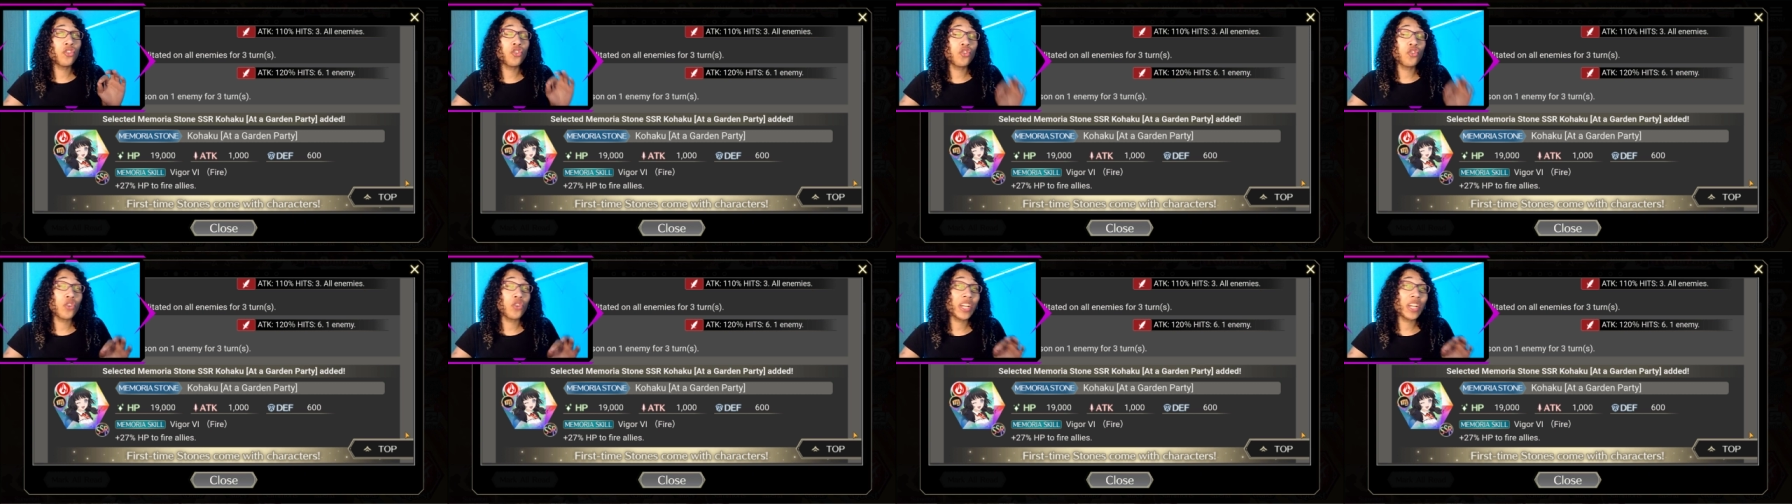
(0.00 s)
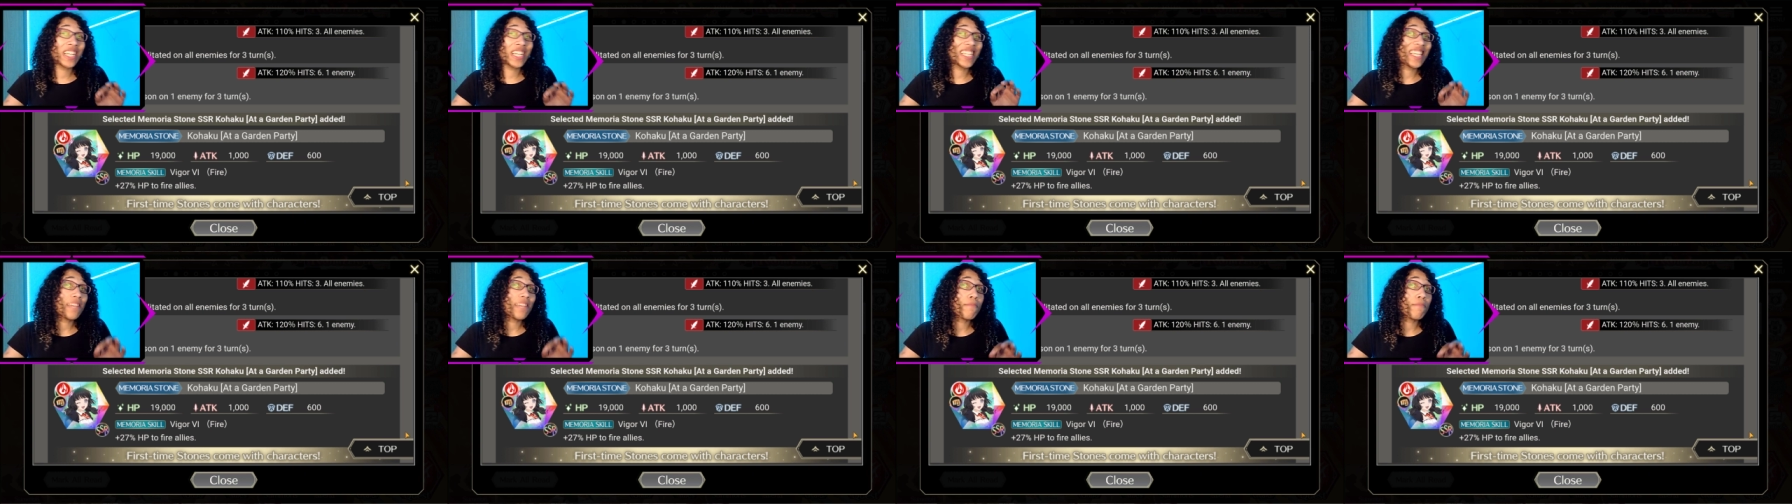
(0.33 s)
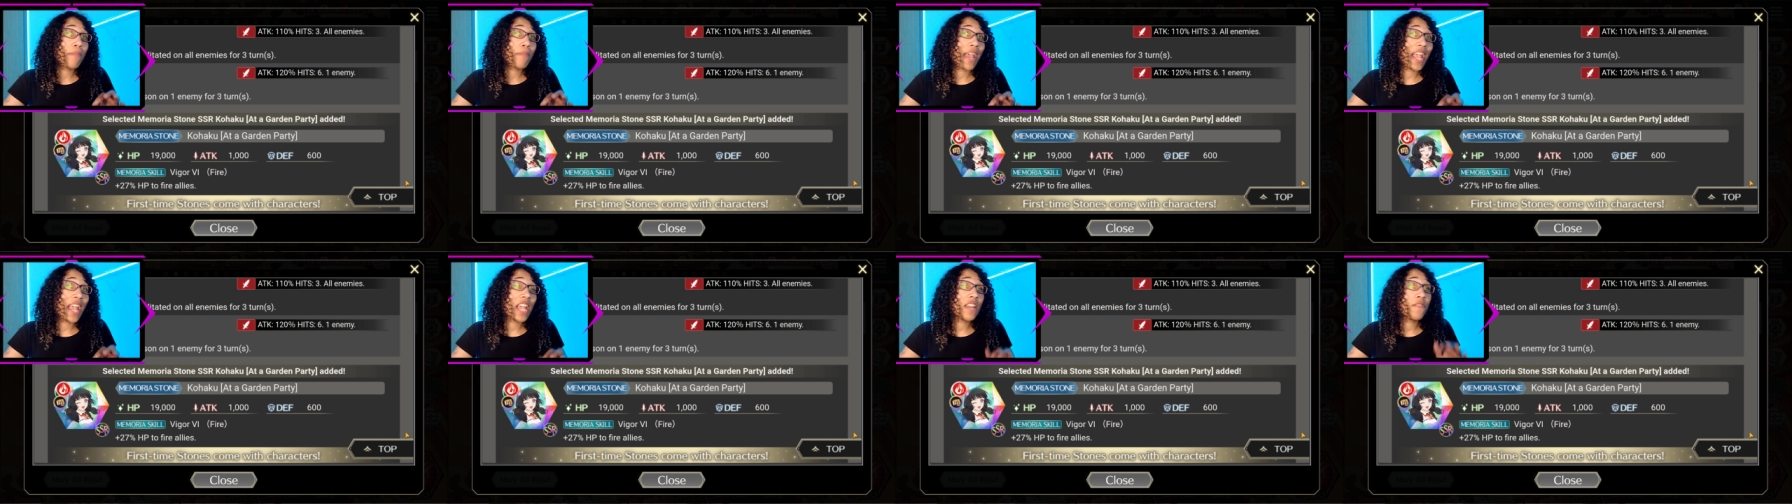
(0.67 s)
strictly
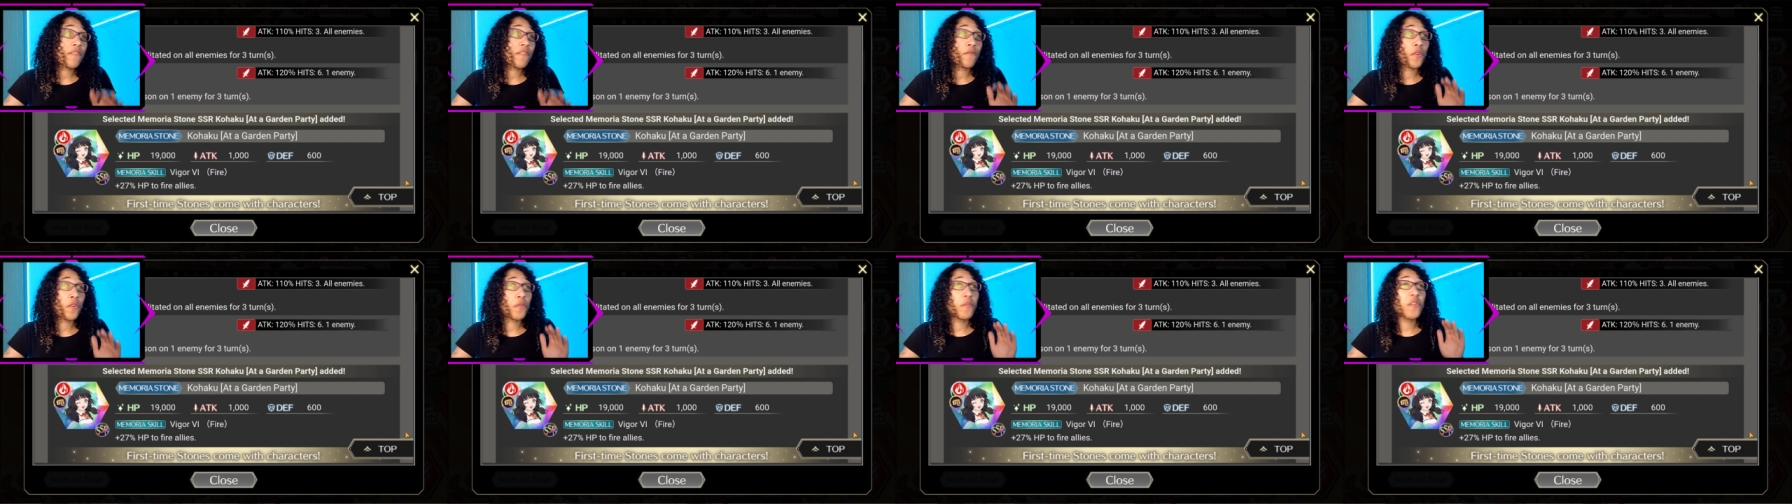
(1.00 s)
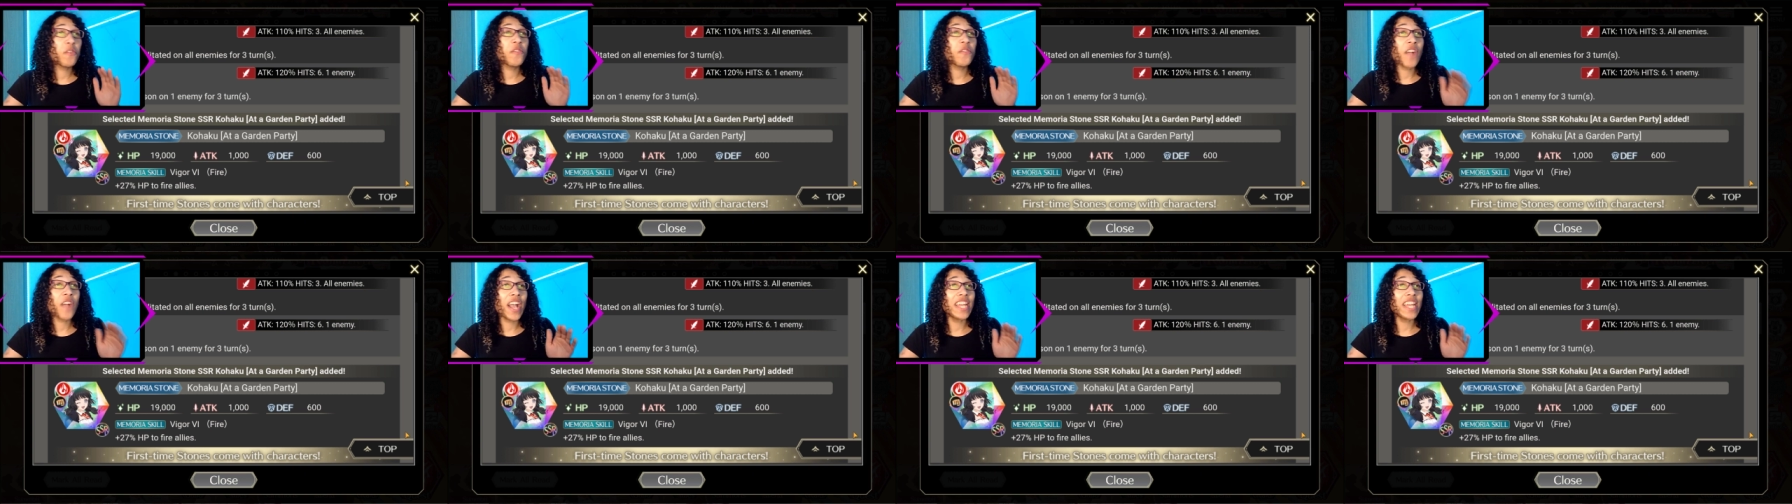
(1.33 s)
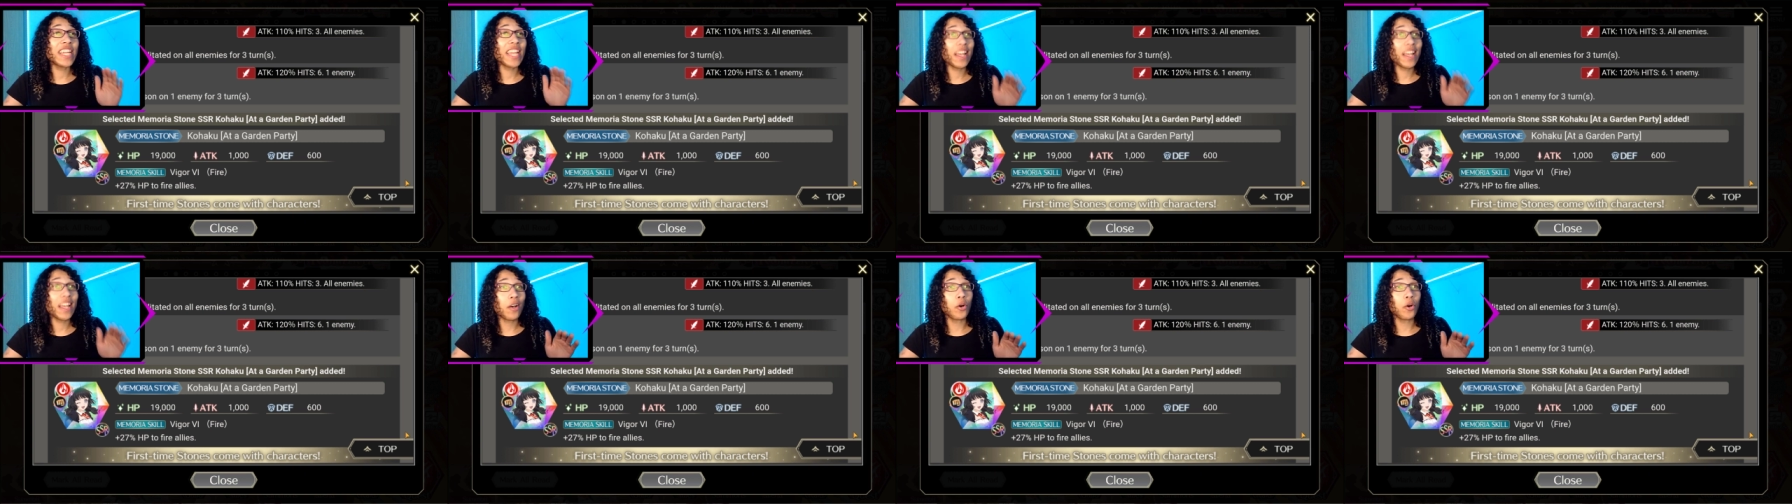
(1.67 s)
made for
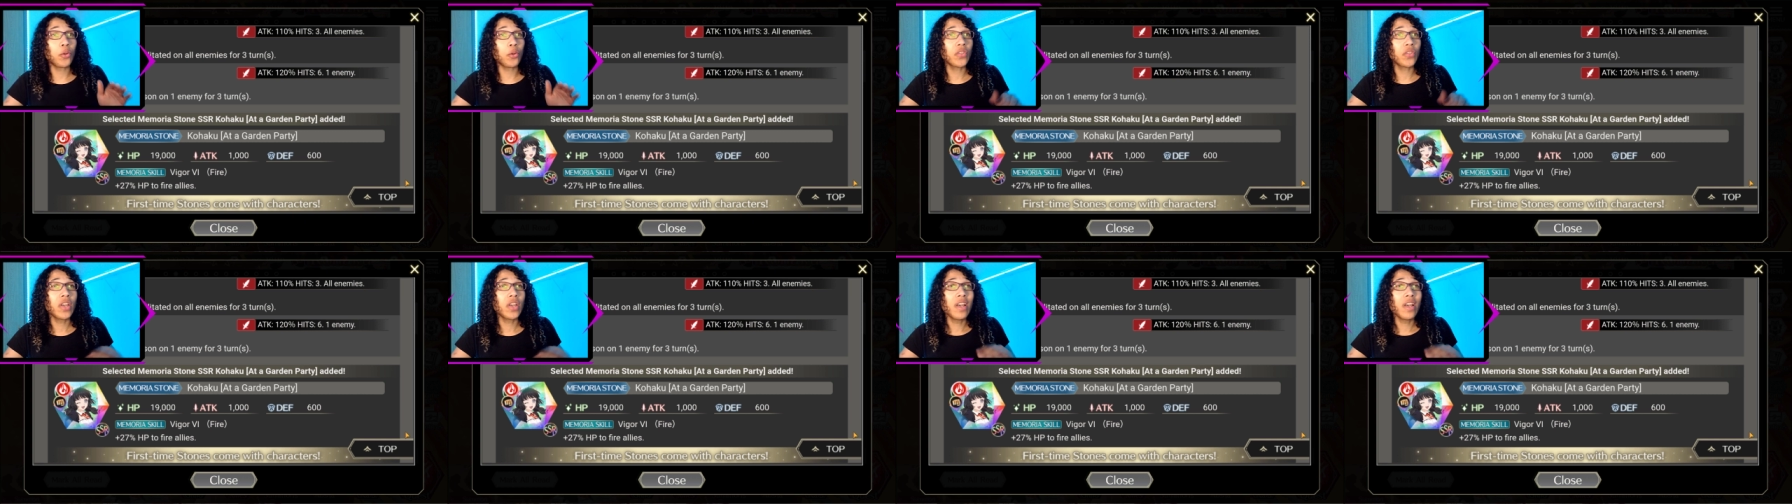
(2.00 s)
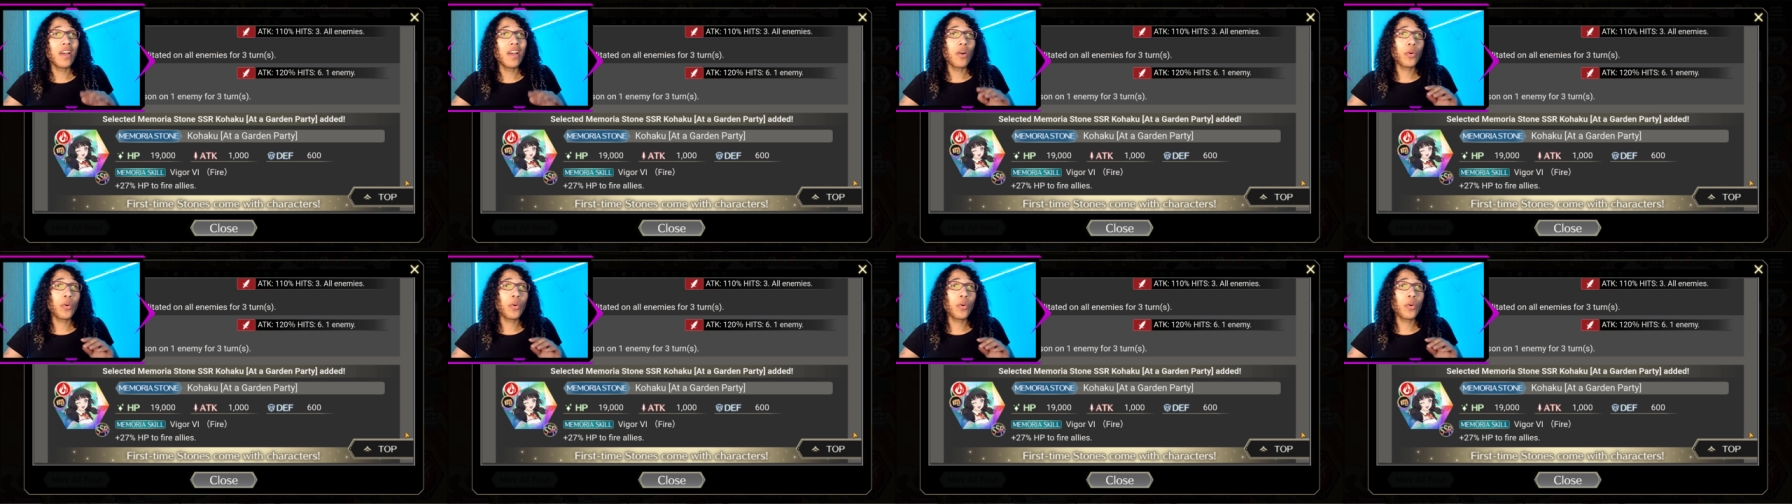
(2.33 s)
providing health,